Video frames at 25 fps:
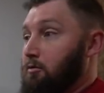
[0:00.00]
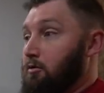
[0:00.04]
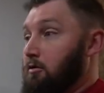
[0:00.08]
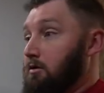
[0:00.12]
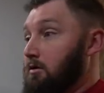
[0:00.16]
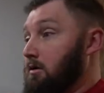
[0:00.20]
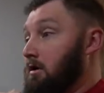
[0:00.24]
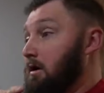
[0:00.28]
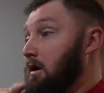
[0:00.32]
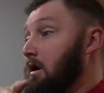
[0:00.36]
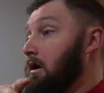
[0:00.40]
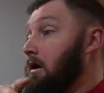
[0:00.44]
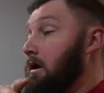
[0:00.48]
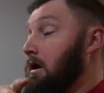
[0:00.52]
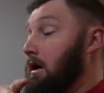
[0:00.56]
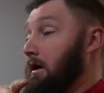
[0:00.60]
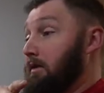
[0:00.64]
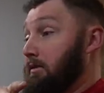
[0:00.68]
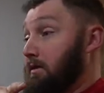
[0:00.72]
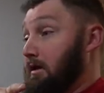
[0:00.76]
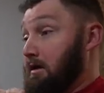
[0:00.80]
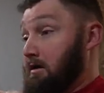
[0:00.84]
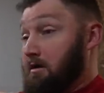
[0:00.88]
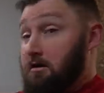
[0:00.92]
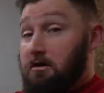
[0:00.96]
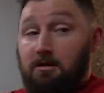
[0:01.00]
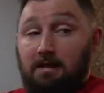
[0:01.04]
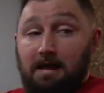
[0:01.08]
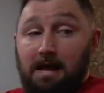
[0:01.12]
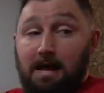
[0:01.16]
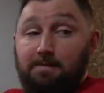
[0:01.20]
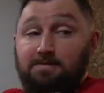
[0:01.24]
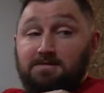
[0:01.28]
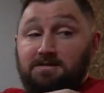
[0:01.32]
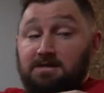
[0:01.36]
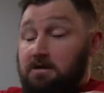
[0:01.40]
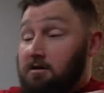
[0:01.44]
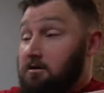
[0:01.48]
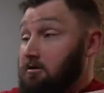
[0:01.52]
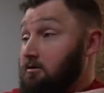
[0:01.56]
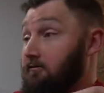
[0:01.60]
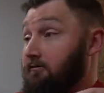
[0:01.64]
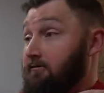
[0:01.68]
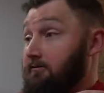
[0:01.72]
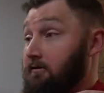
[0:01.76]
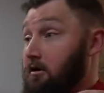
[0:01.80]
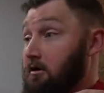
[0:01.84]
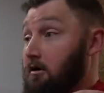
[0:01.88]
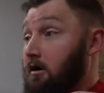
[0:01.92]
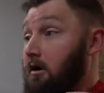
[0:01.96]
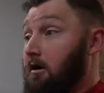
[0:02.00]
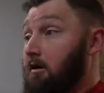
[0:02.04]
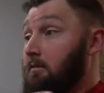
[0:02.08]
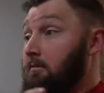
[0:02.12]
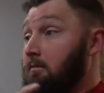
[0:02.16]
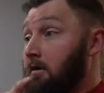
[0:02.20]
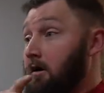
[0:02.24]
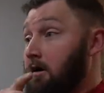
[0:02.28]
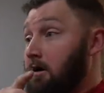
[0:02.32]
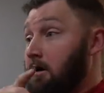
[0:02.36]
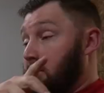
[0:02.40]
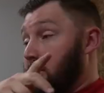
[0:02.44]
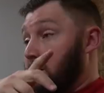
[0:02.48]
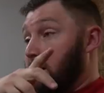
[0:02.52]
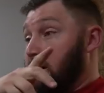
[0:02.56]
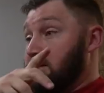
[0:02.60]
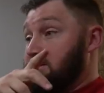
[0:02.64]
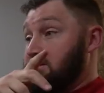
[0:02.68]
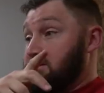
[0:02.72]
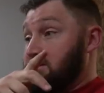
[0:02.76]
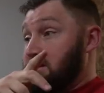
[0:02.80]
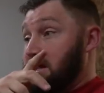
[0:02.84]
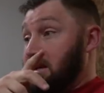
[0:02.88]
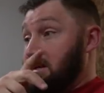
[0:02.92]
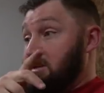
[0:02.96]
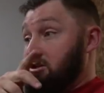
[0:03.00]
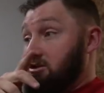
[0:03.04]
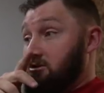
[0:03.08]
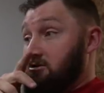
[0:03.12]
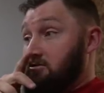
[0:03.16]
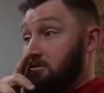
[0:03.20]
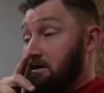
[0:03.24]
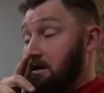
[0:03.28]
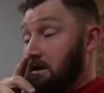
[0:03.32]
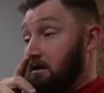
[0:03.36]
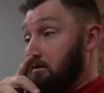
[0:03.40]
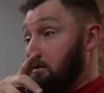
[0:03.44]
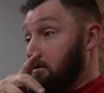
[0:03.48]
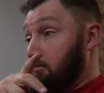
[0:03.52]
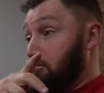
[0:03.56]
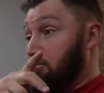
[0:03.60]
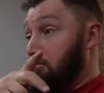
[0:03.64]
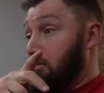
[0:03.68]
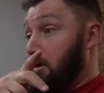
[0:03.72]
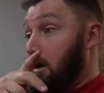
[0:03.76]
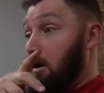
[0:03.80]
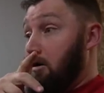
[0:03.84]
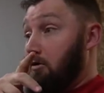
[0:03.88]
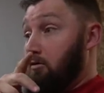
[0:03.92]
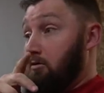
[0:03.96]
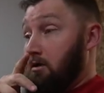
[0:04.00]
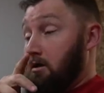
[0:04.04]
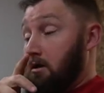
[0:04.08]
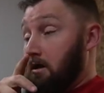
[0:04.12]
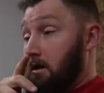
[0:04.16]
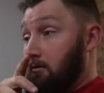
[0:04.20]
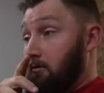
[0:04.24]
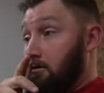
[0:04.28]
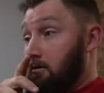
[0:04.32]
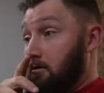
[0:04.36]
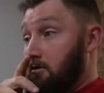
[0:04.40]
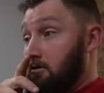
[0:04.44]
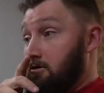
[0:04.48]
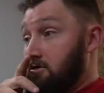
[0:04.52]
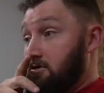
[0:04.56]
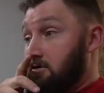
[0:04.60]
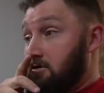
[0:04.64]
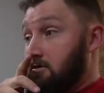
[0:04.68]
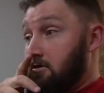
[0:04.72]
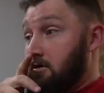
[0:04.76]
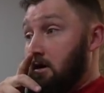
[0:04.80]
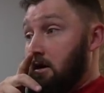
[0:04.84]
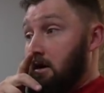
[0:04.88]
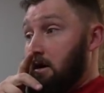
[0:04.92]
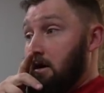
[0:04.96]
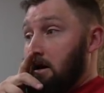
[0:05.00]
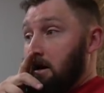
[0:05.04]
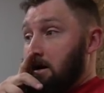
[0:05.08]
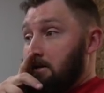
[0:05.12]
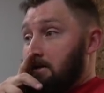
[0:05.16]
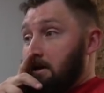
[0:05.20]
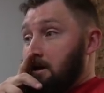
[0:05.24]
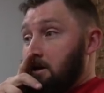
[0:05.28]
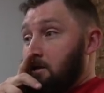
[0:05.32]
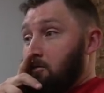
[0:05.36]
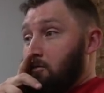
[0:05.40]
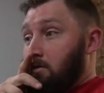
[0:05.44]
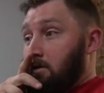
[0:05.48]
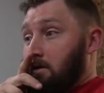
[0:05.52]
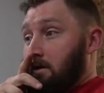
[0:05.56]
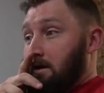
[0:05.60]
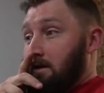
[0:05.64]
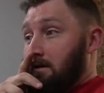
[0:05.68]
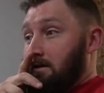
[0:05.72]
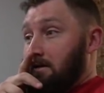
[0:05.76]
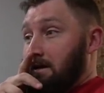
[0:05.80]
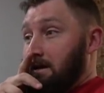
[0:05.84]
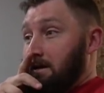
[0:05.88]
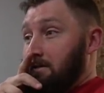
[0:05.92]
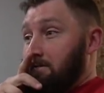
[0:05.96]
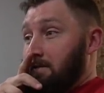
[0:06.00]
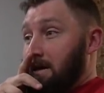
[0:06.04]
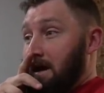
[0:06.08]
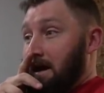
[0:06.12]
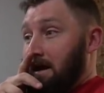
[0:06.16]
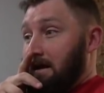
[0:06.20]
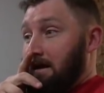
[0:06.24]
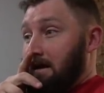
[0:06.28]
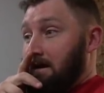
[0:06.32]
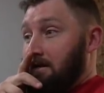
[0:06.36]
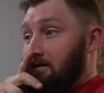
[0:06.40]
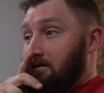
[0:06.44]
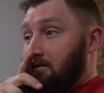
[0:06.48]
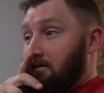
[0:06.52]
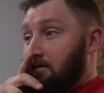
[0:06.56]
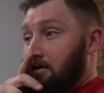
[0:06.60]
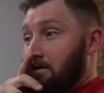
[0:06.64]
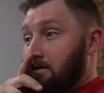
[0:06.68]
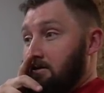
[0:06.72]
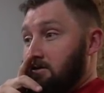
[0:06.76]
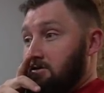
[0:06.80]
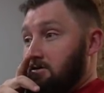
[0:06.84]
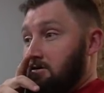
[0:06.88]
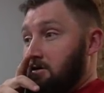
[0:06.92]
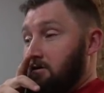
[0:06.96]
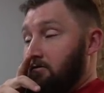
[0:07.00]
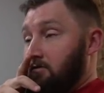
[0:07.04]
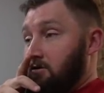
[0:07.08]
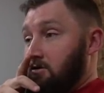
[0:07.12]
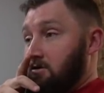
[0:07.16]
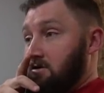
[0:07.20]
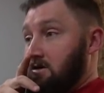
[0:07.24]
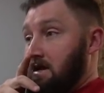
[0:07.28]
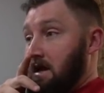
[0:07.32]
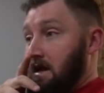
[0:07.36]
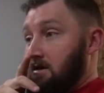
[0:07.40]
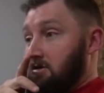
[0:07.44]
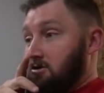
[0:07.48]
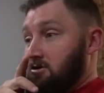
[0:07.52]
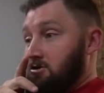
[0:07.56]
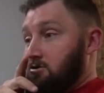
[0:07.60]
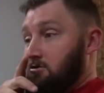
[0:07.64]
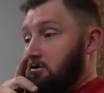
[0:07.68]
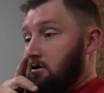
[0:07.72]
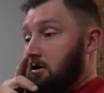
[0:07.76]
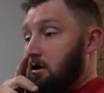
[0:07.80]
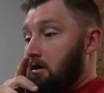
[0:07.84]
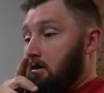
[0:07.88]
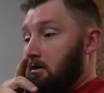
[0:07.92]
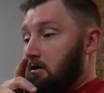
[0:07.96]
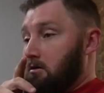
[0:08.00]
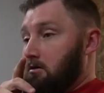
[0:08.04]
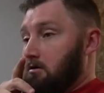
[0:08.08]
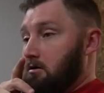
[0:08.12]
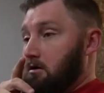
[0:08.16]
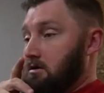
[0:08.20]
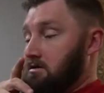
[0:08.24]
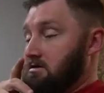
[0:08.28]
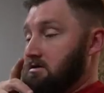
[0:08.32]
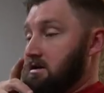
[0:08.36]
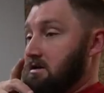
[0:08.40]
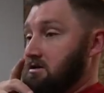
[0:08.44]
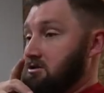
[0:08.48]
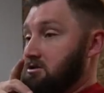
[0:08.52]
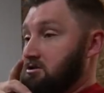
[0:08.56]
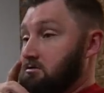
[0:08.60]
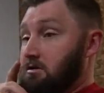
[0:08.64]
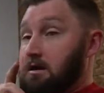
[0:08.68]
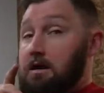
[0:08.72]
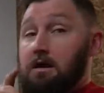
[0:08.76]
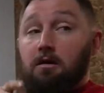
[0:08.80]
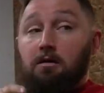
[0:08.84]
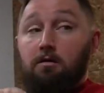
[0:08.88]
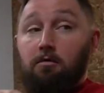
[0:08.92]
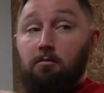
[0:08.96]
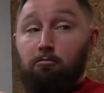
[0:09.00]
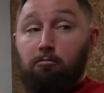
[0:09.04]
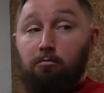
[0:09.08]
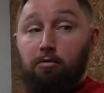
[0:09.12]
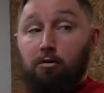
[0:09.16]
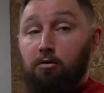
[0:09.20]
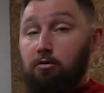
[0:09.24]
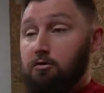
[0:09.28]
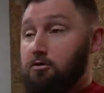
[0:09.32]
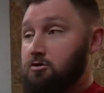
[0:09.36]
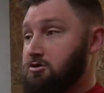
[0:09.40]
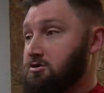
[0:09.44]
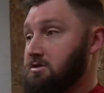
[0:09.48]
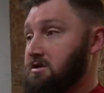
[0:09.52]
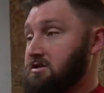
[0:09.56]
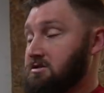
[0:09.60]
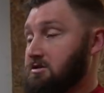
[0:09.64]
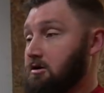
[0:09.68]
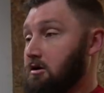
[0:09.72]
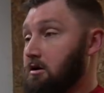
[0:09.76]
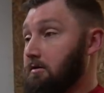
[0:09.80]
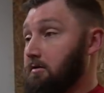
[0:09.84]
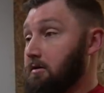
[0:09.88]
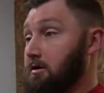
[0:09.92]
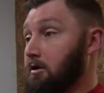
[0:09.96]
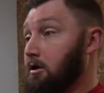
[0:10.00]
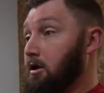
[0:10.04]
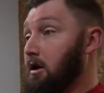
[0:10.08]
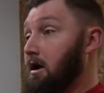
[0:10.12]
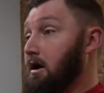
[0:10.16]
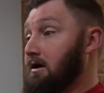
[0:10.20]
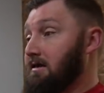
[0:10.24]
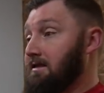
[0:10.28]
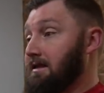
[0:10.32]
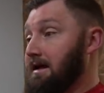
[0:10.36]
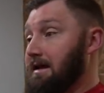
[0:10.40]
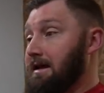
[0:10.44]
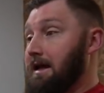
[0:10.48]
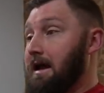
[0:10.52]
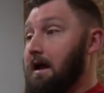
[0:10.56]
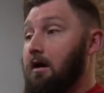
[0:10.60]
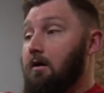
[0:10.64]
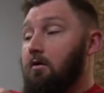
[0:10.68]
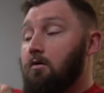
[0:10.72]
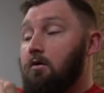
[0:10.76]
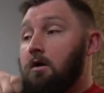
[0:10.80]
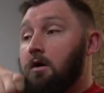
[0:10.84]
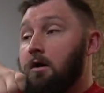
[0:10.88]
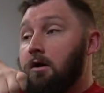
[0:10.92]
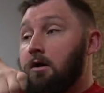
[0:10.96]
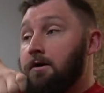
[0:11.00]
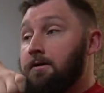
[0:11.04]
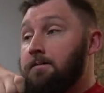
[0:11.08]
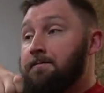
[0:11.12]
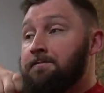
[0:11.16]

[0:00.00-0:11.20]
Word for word: more. And the collapsing of your front arm causes that string, the bow, to come closer, and then you wanted to lean back into it. So if you stand stronger, stand straight and push this arm and lock that out,